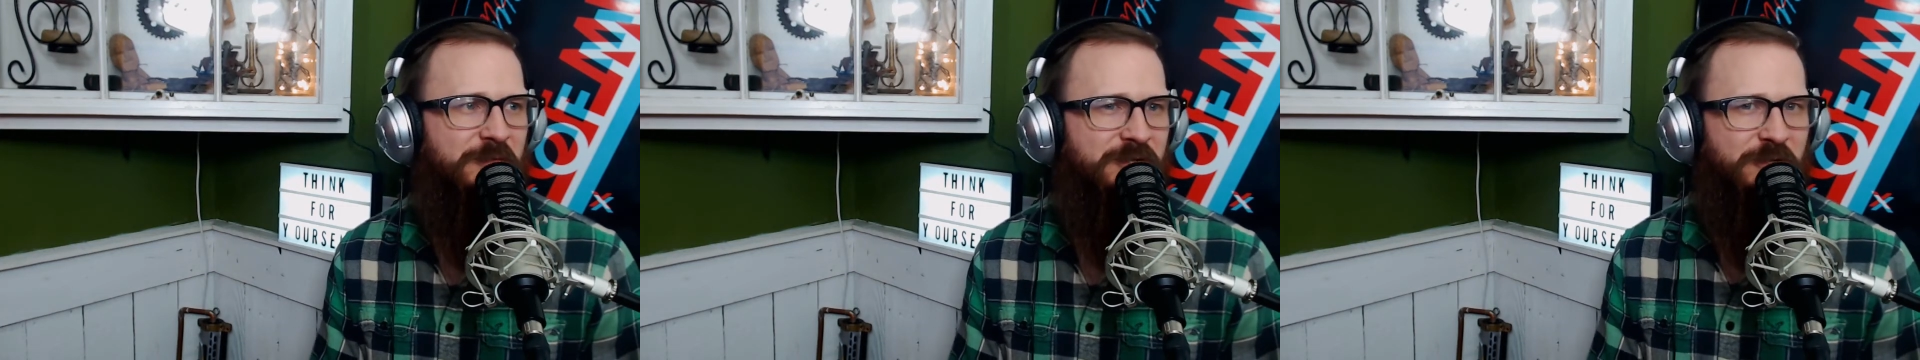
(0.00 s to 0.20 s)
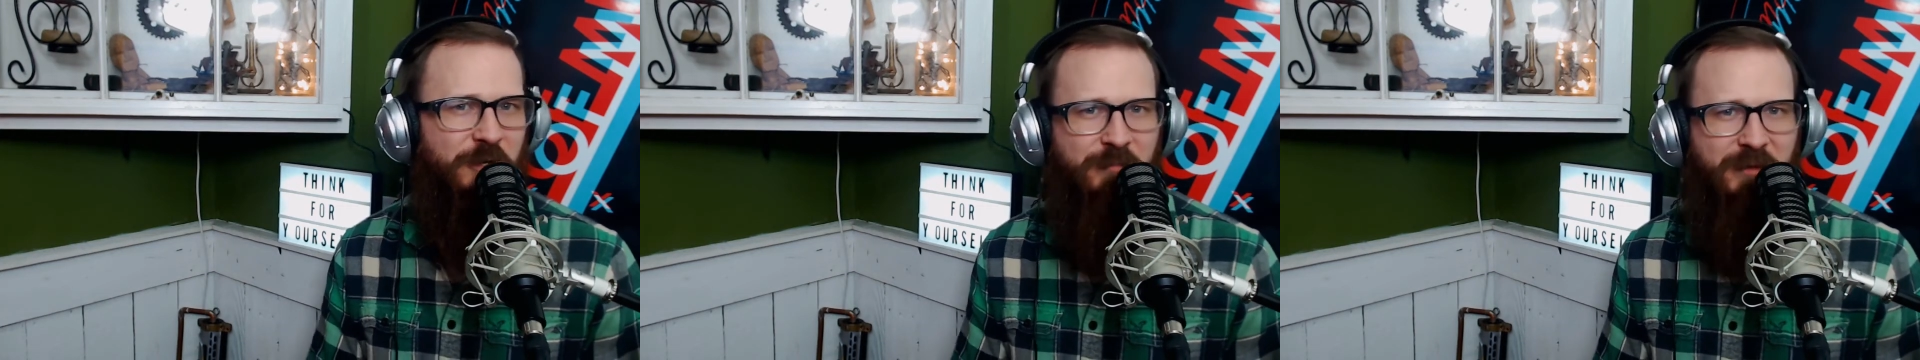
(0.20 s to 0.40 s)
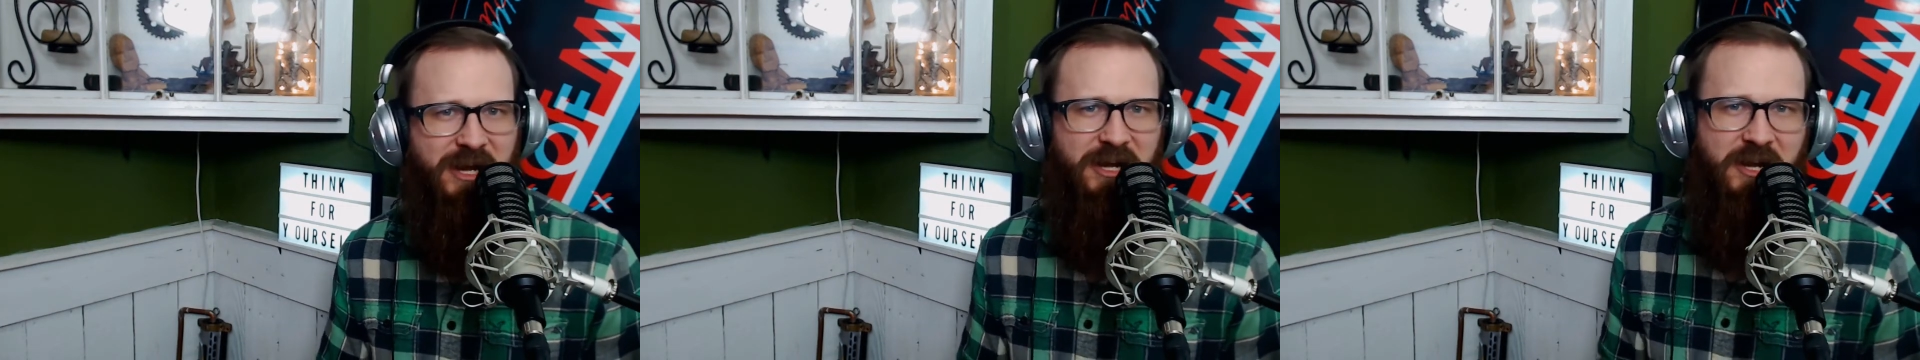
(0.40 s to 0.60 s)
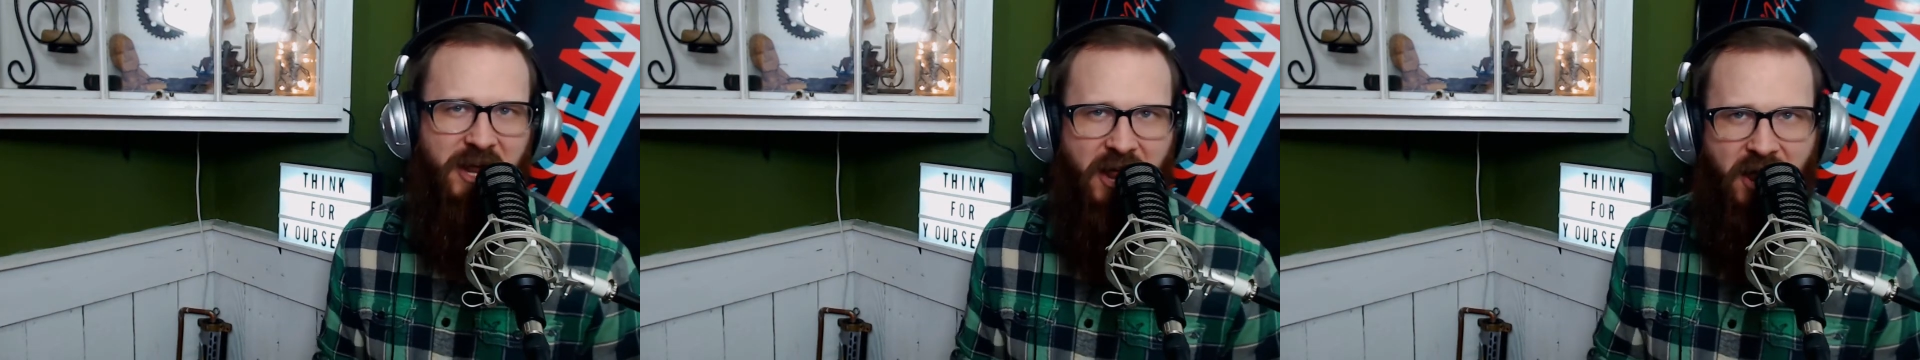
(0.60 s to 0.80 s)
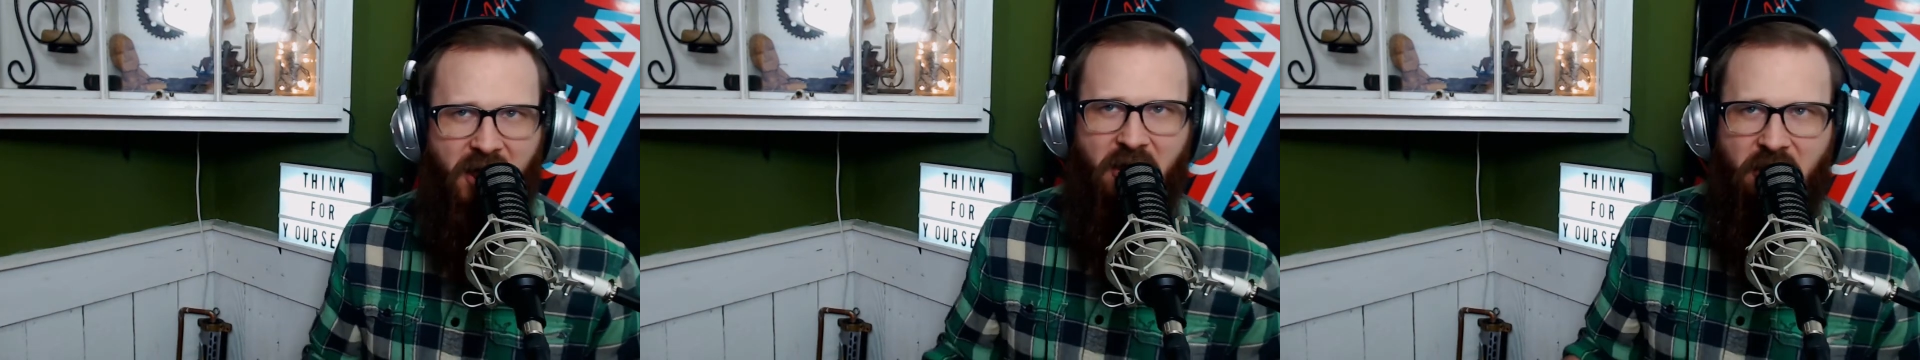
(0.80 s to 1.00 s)
we started making
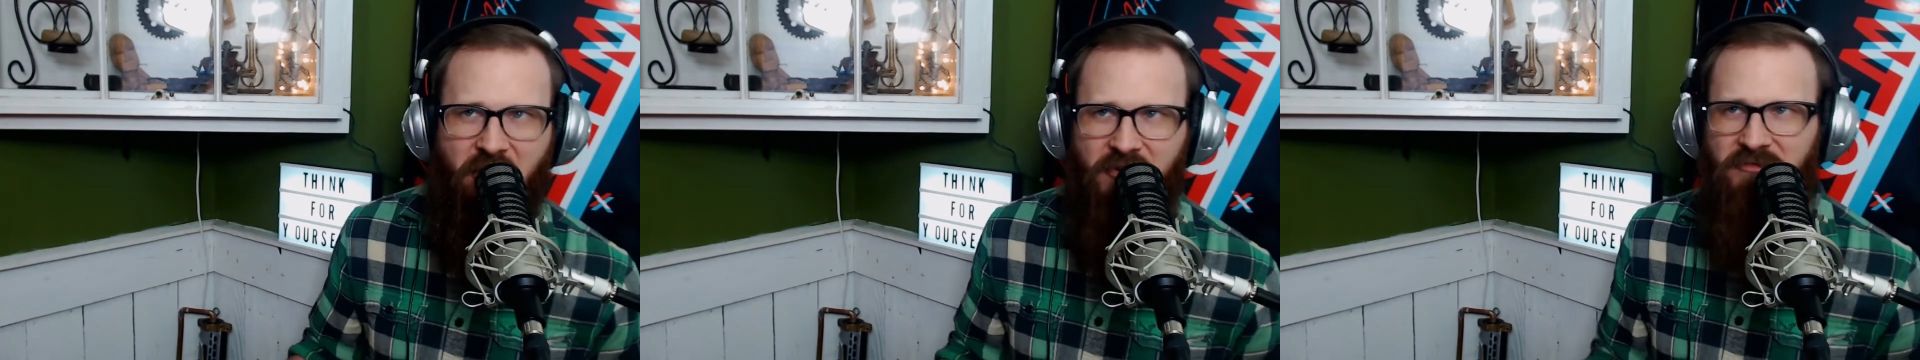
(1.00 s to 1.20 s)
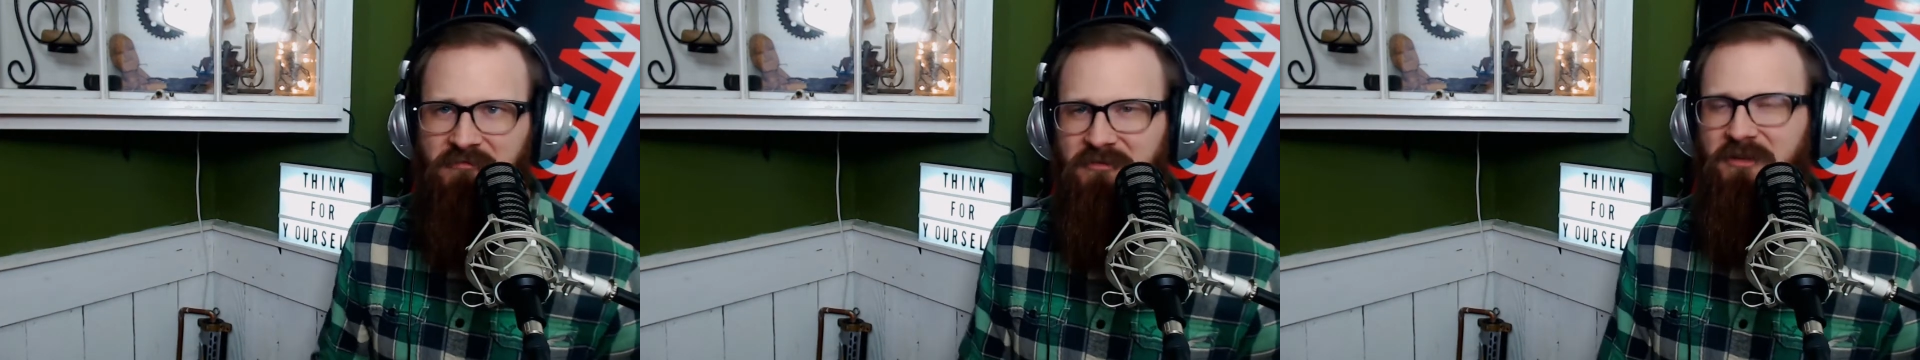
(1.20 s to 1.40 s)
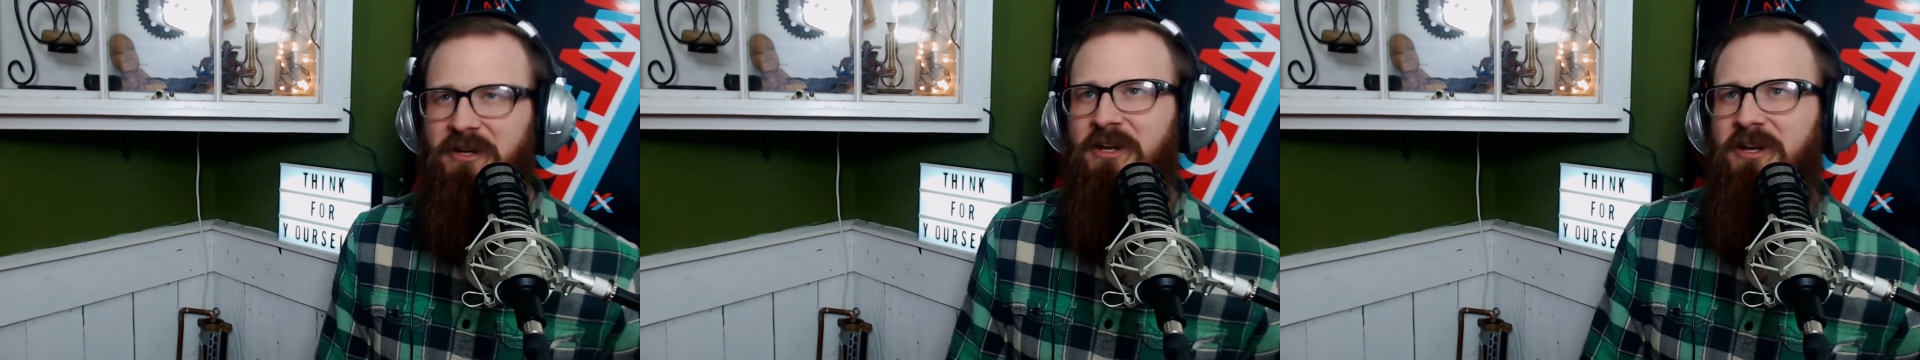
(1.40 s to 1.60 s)
out, and